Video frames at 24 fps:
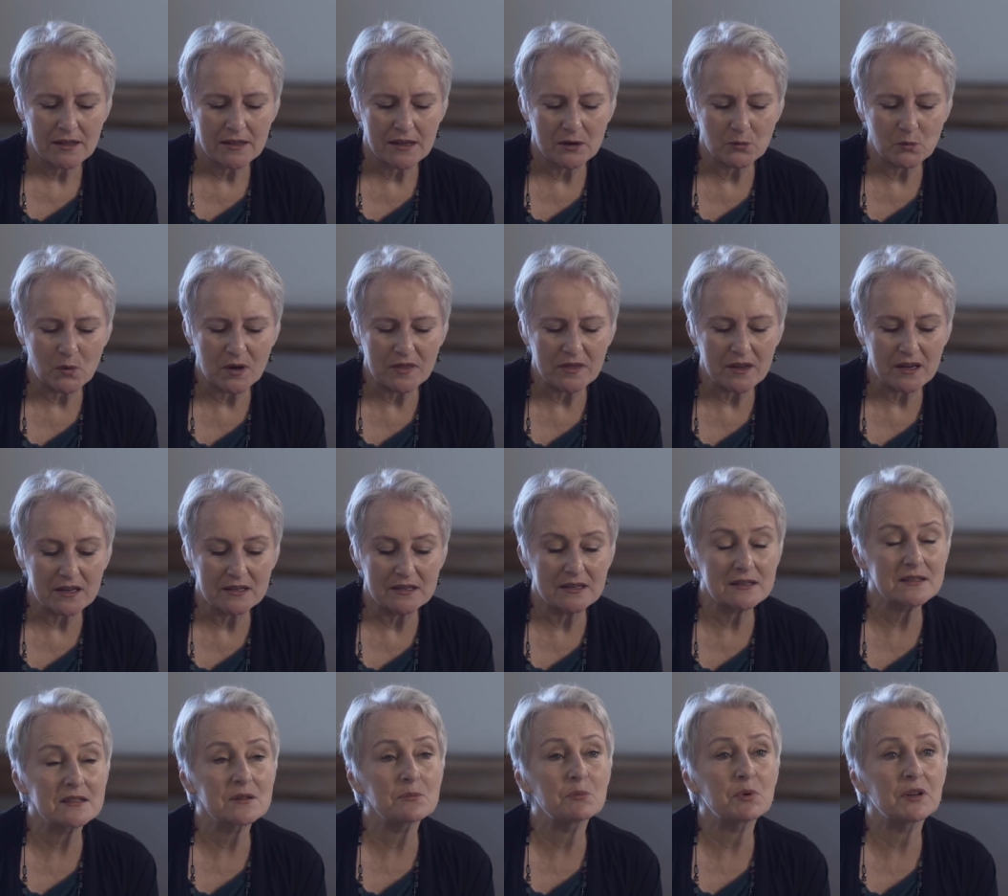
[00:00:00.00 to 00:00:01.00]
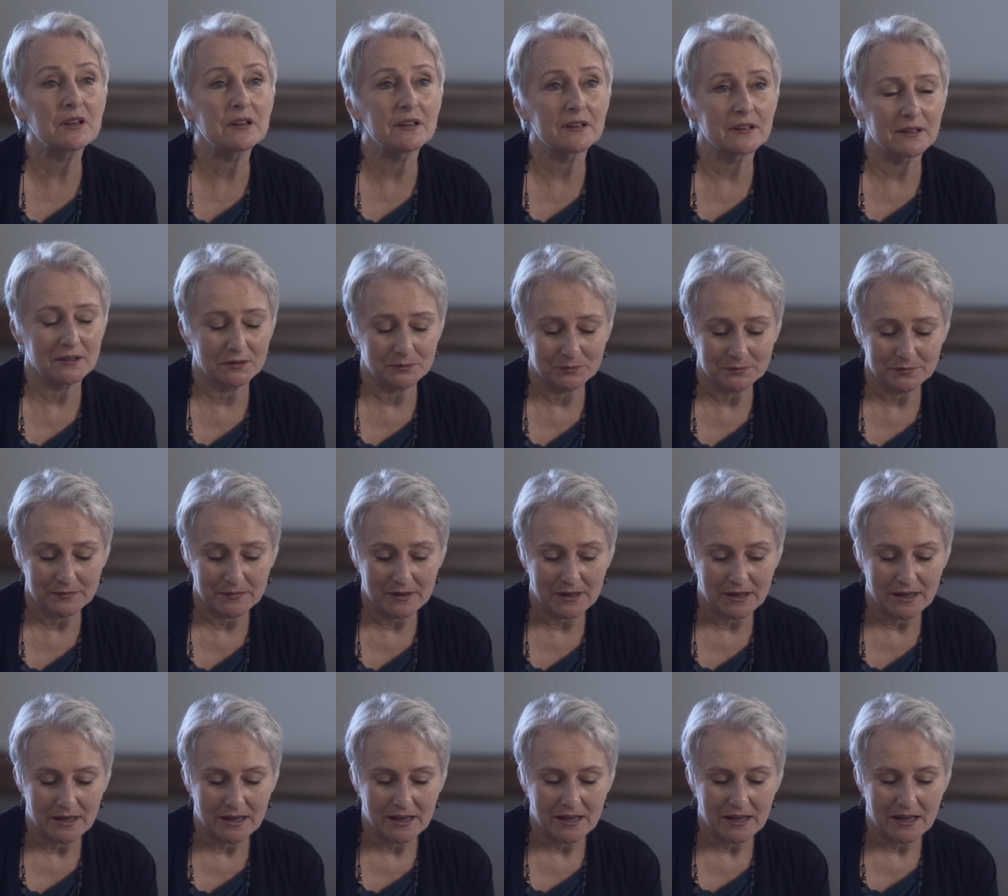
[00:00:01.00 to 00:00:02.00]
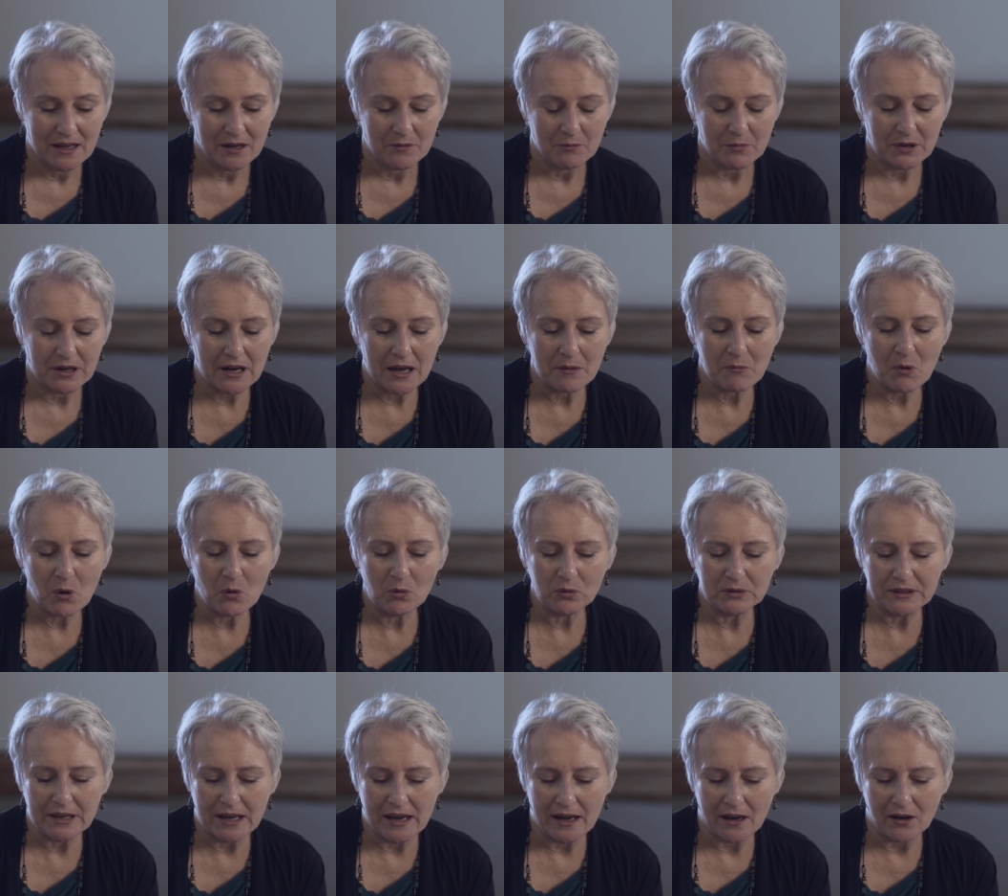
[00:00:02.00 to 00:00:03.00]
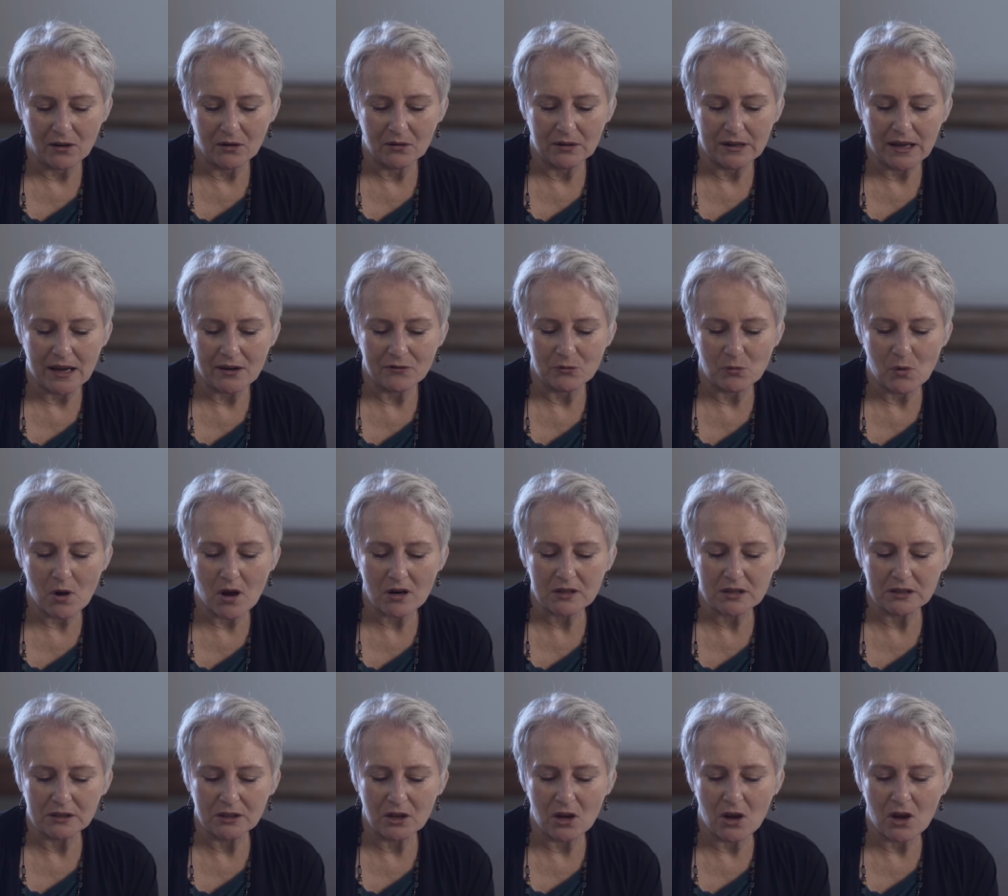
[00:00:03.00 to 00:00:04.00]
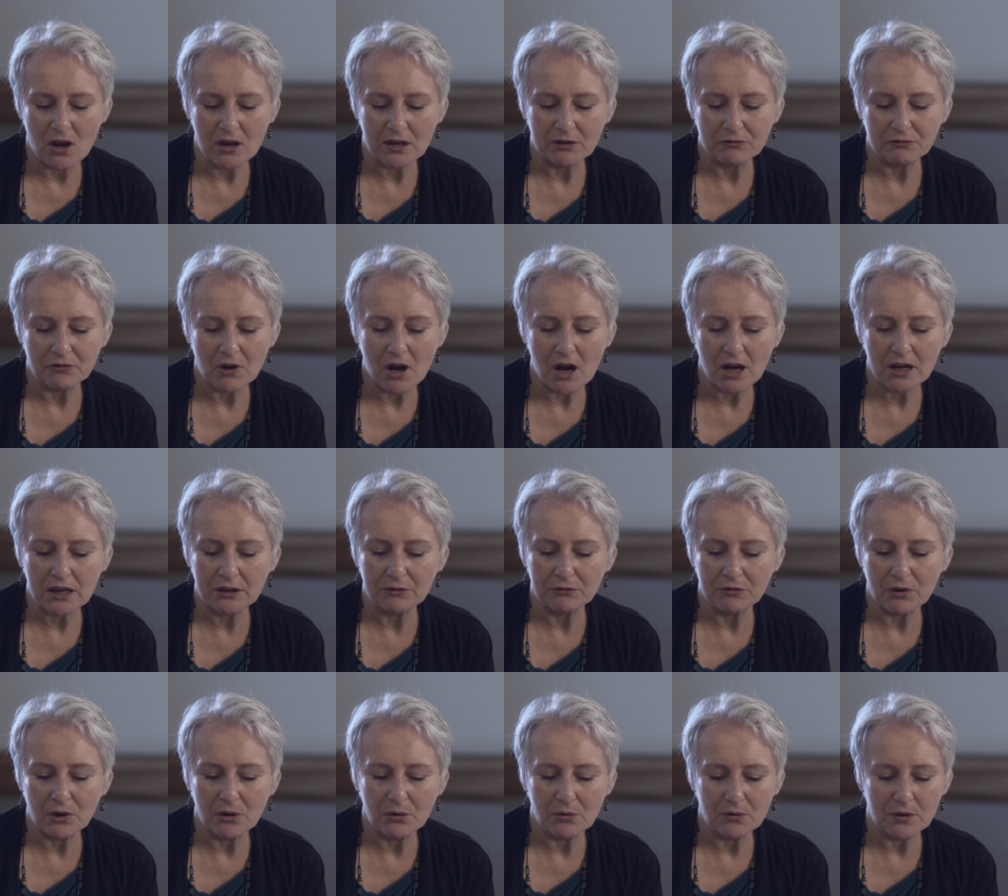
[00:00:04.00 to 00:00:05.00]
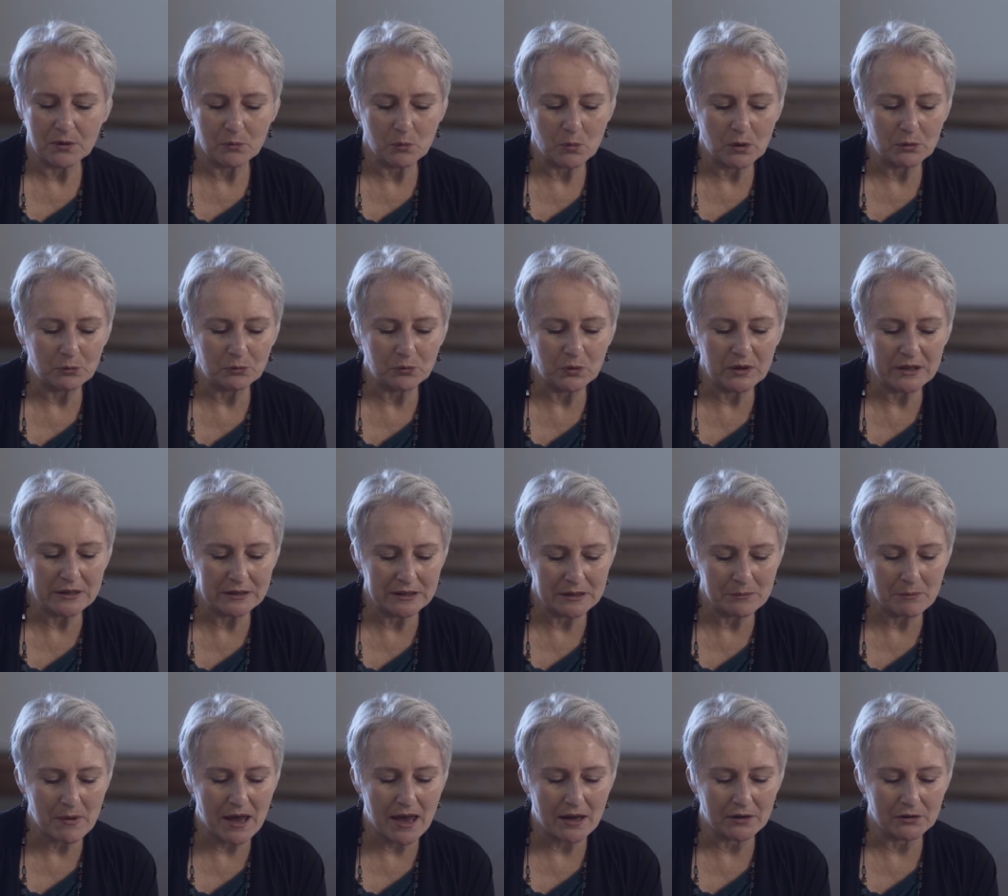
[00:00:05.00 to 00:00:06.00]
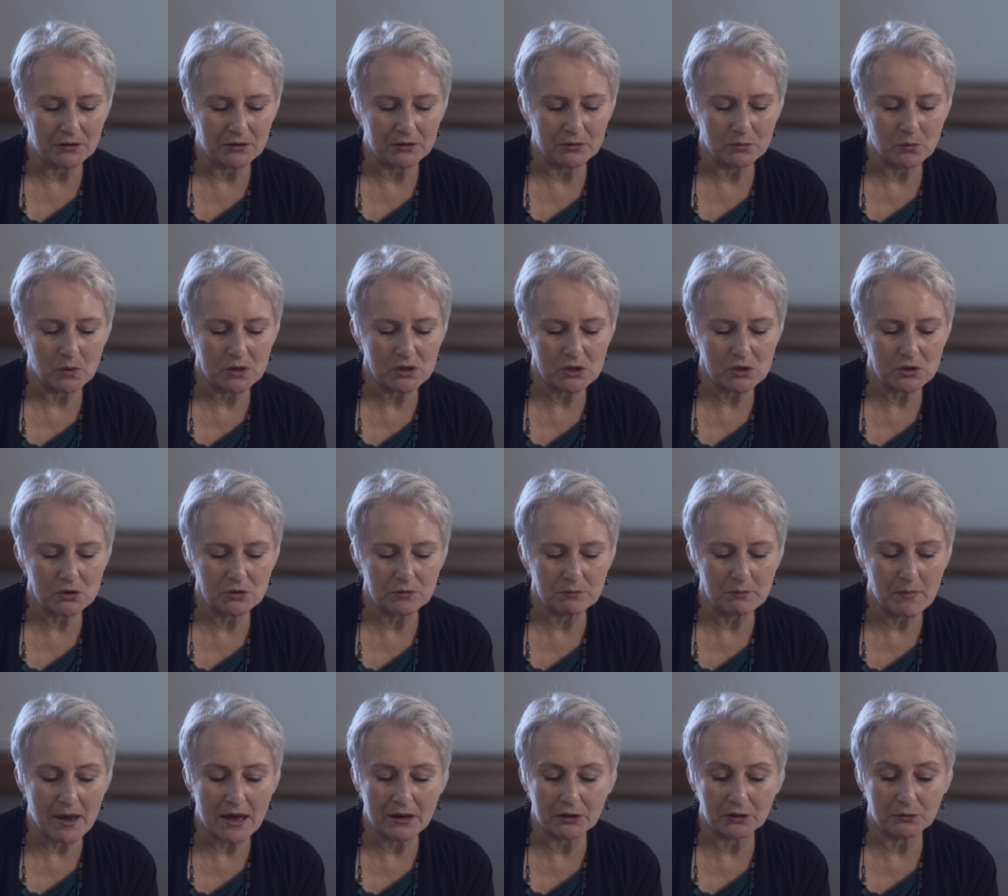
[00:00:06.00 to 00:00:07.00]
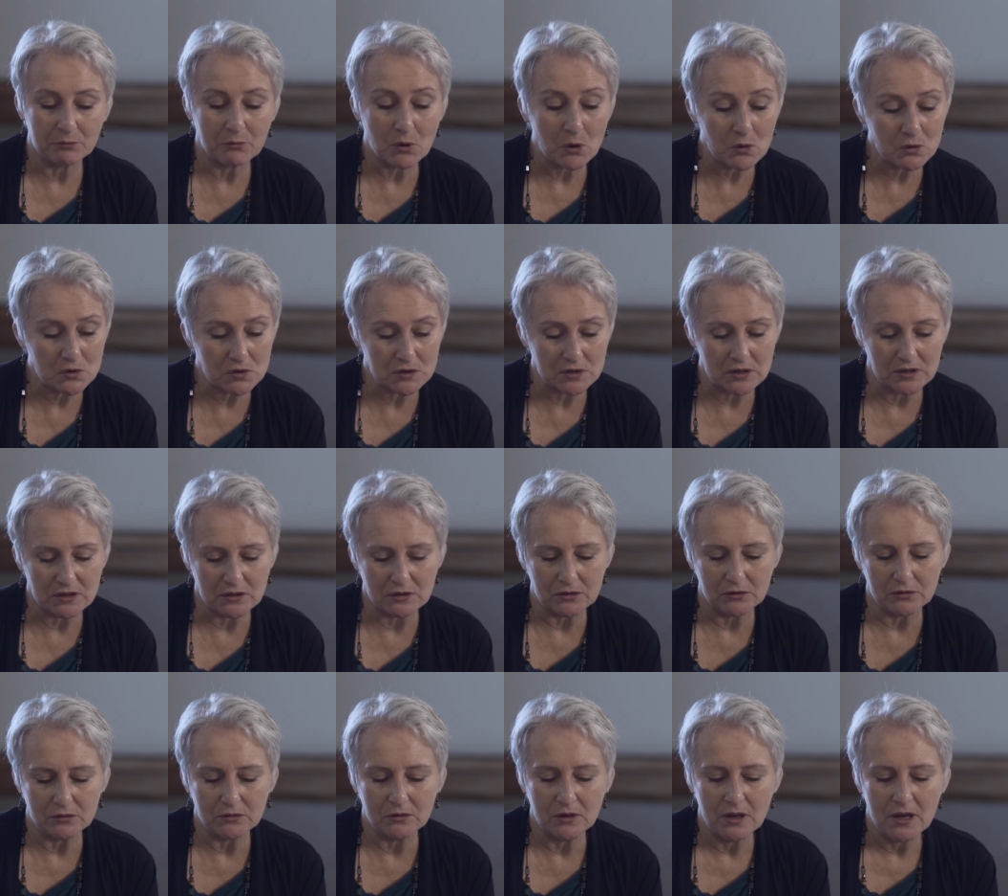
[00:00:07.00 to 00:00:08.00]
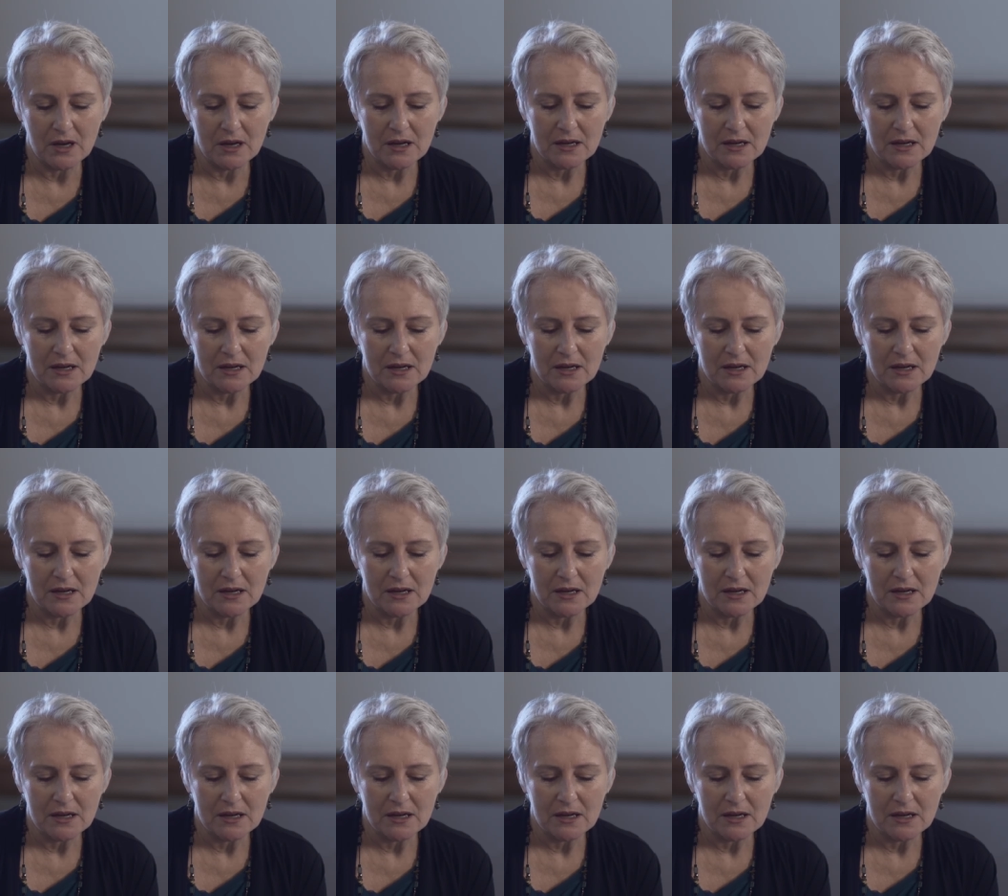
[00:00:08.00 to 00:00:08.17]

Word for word: than when they disappear. But I'm old now, and I've walked a long and rocky road, and what really mattered, what should matter most to you,